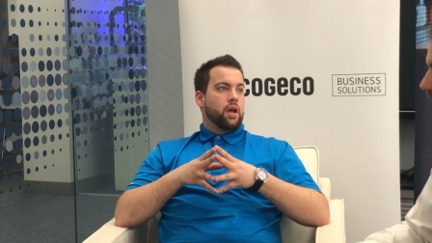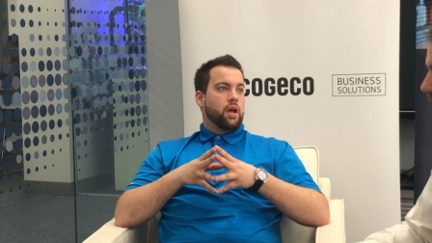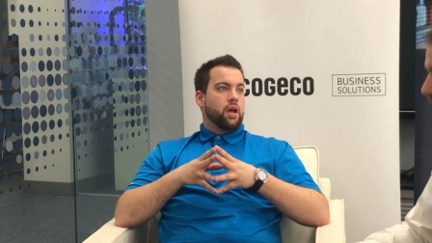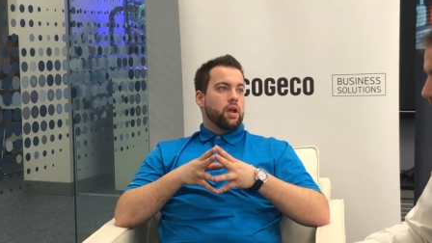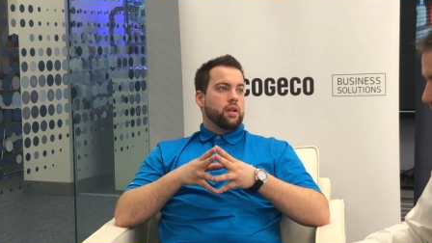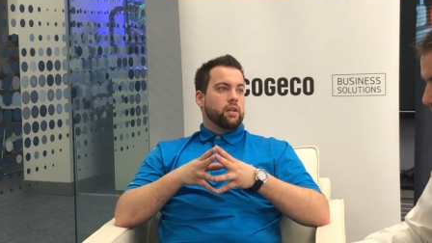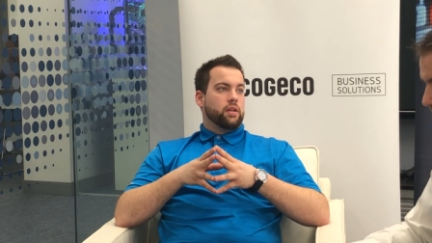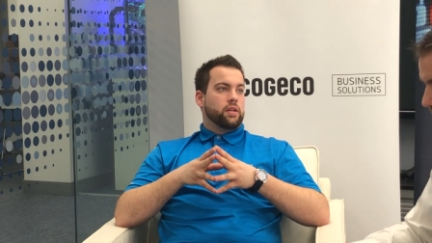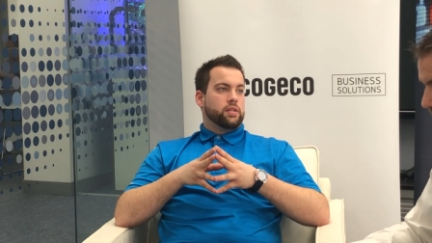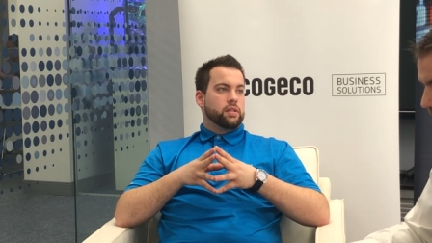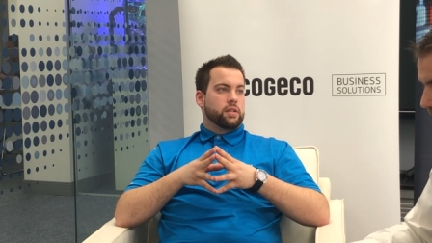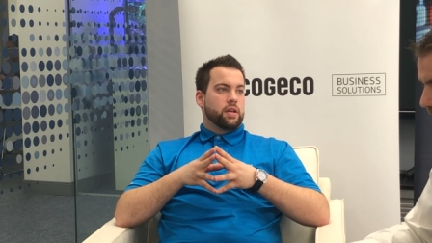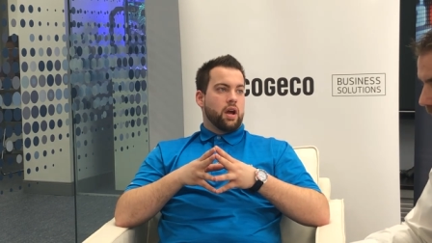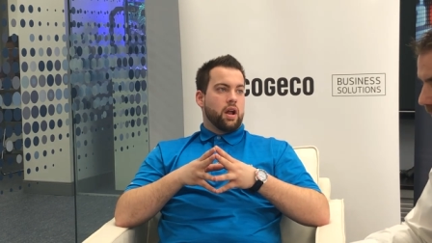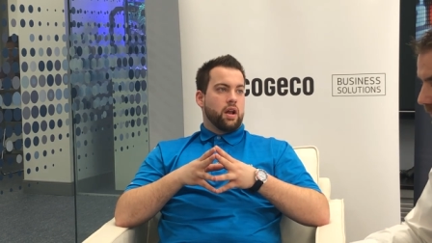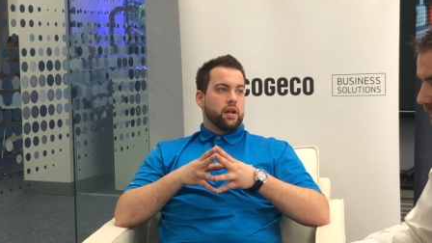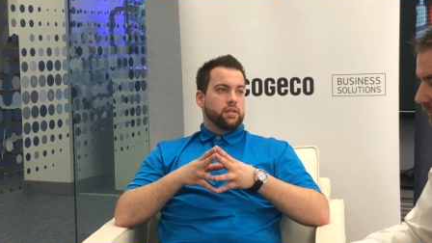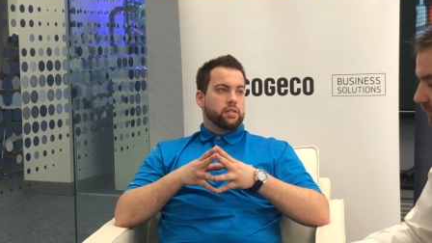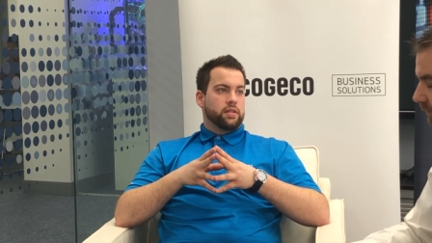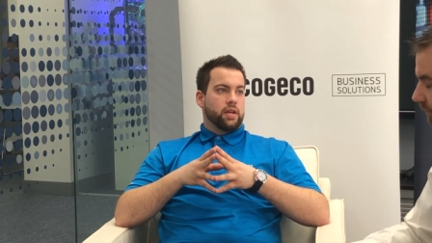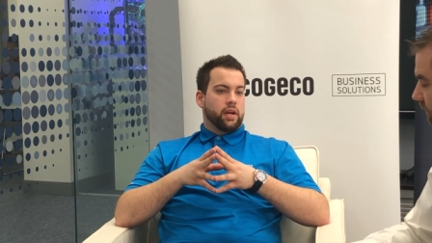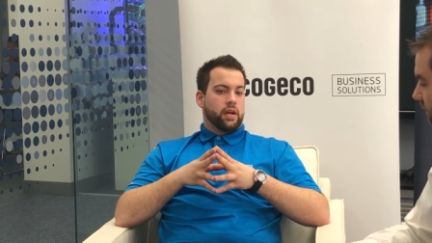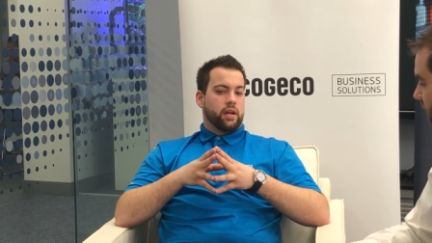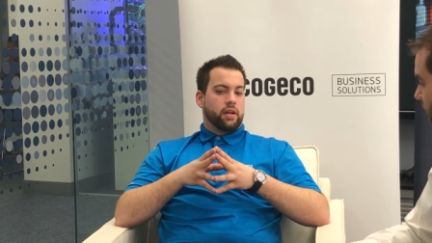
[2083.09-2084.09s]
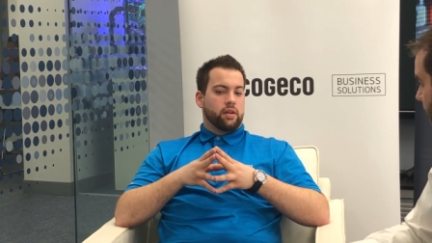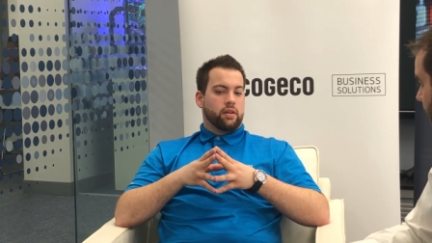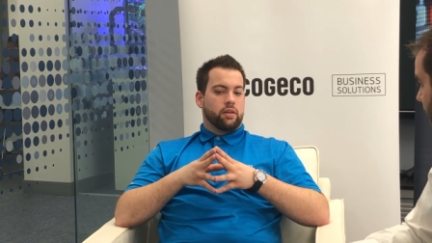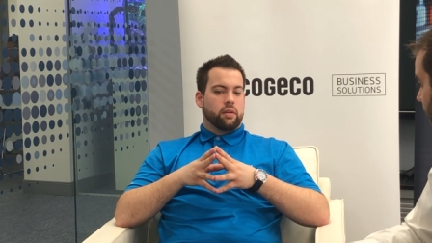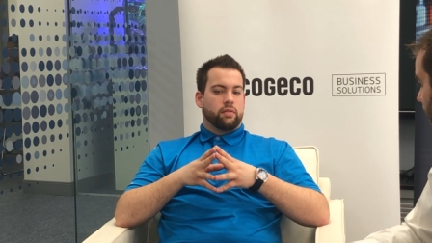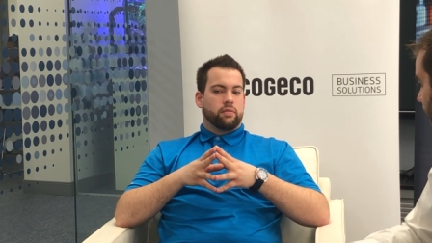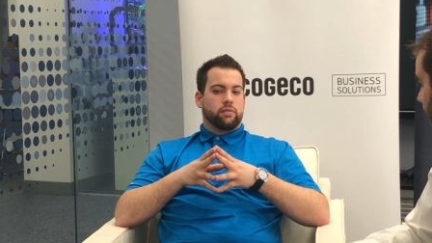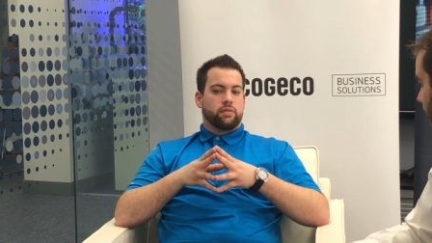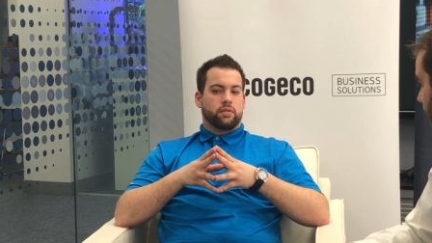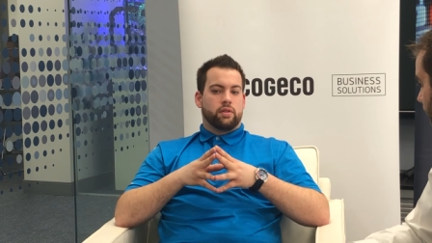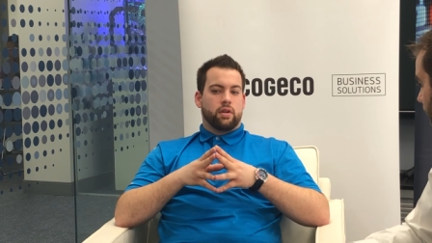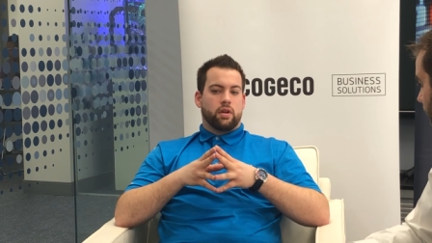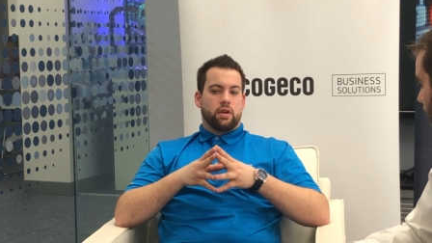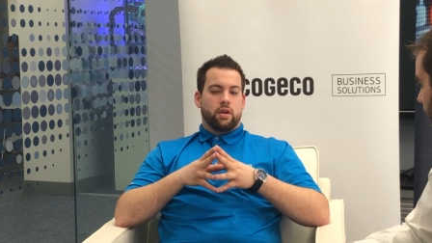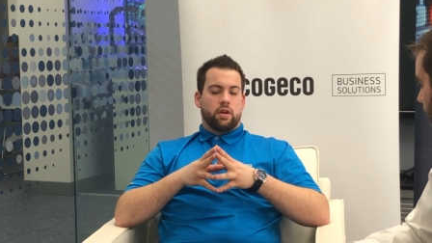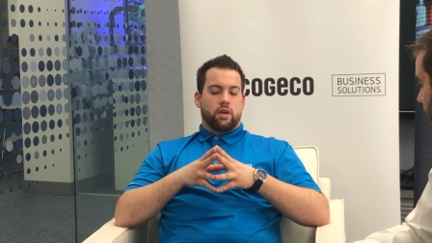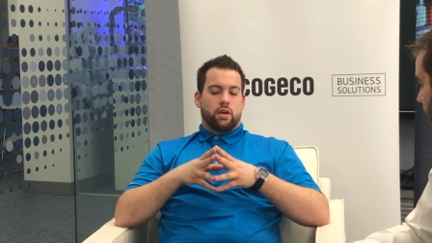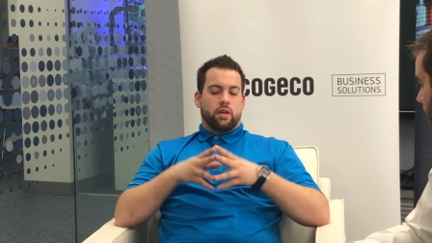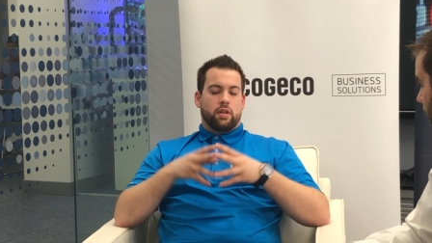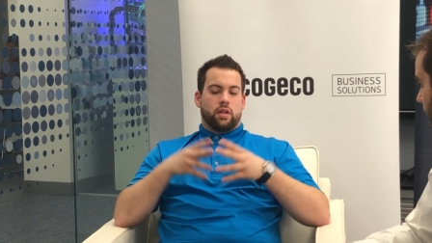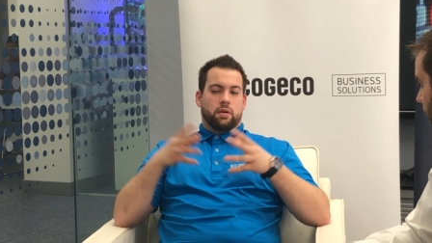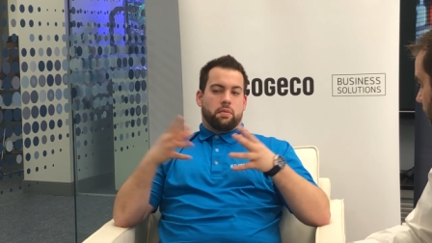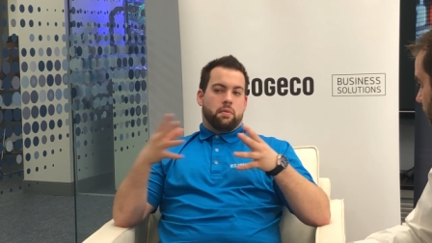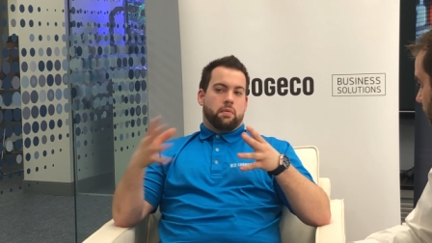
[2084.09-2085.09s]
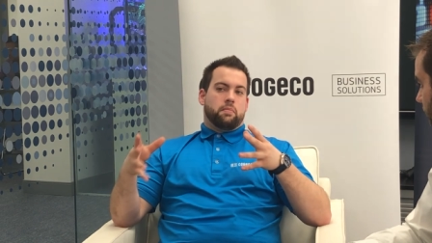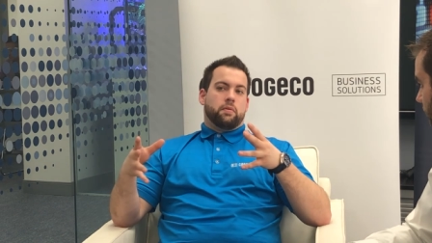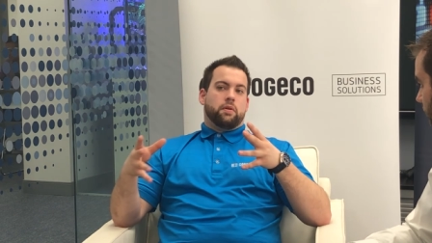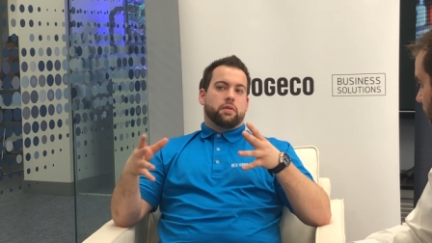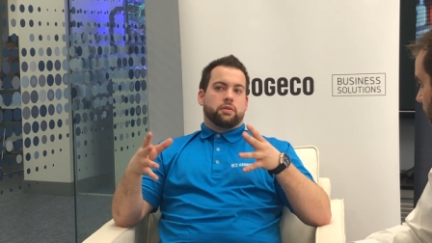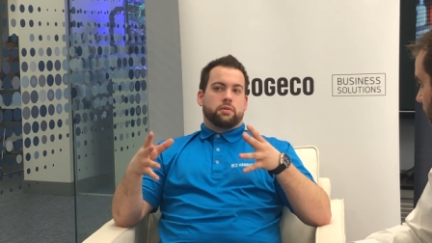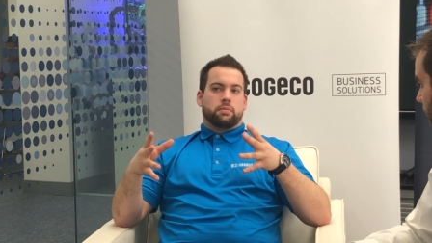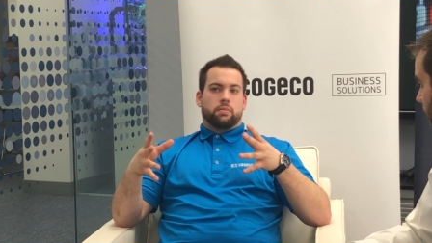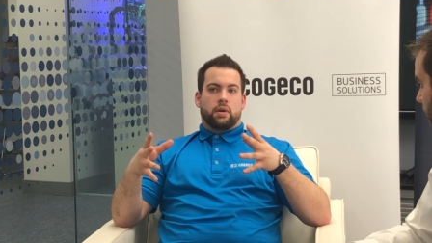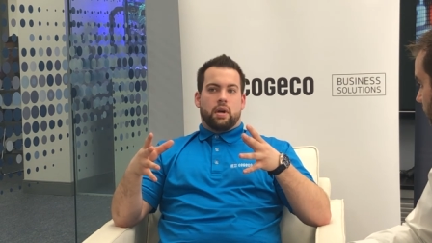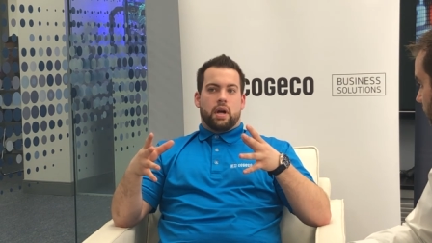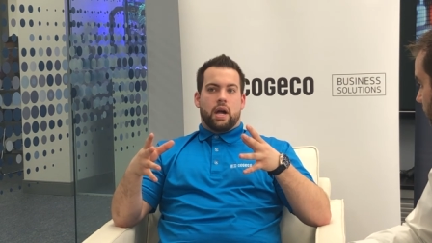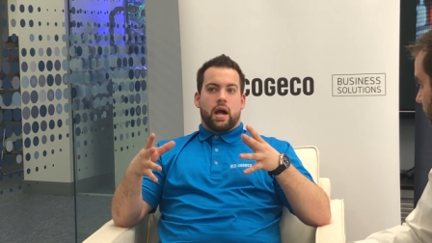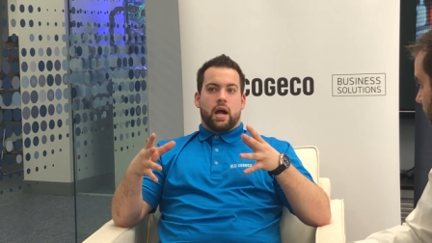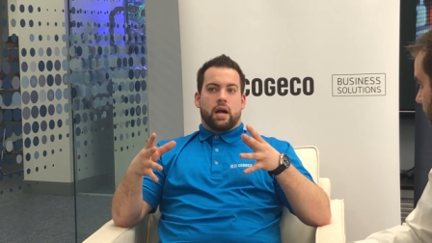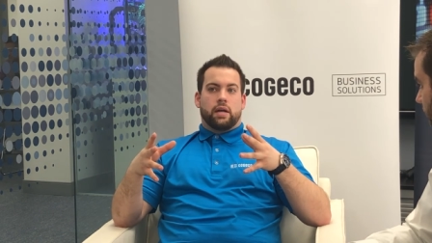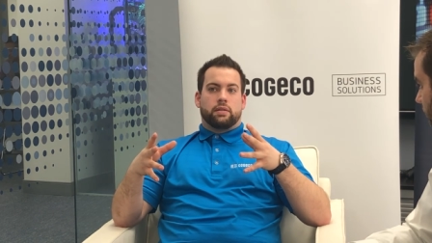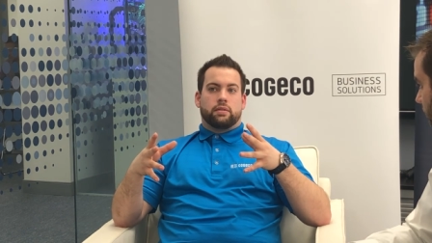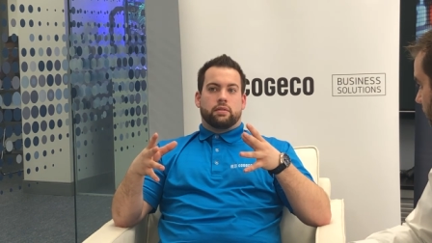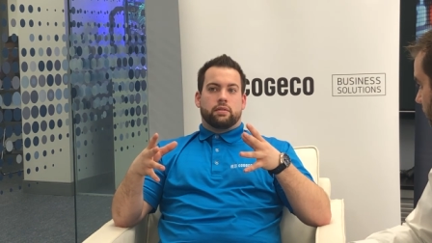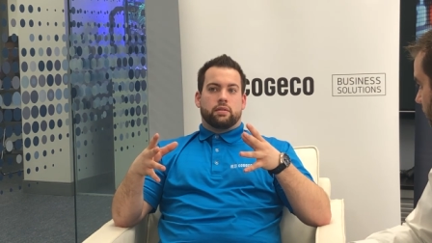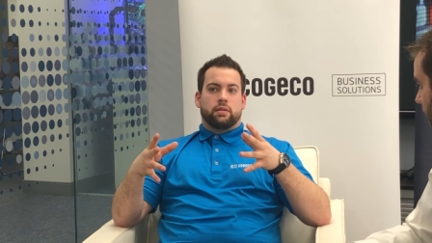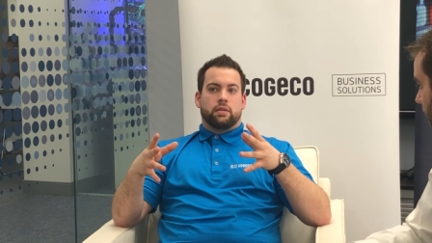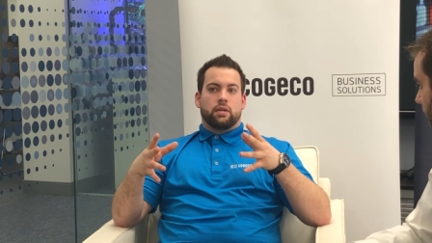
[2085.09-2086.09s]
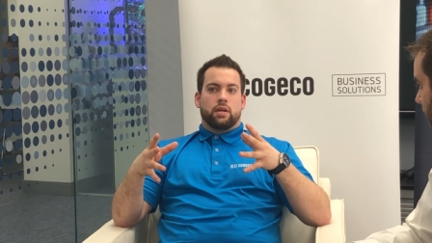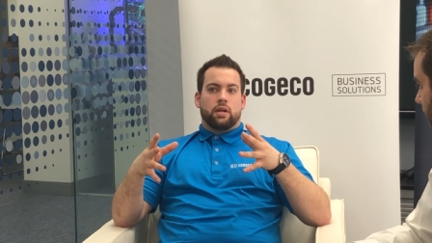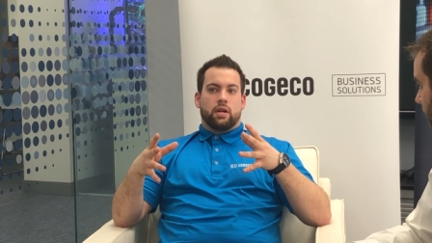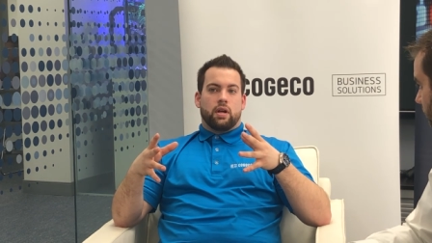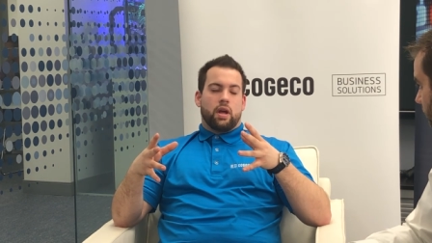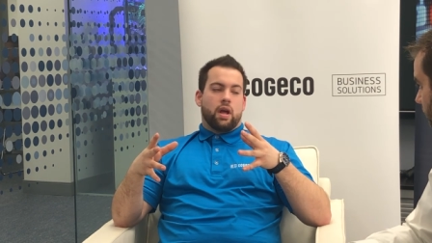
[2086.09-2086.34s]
And these account executives, they wear multiple hats,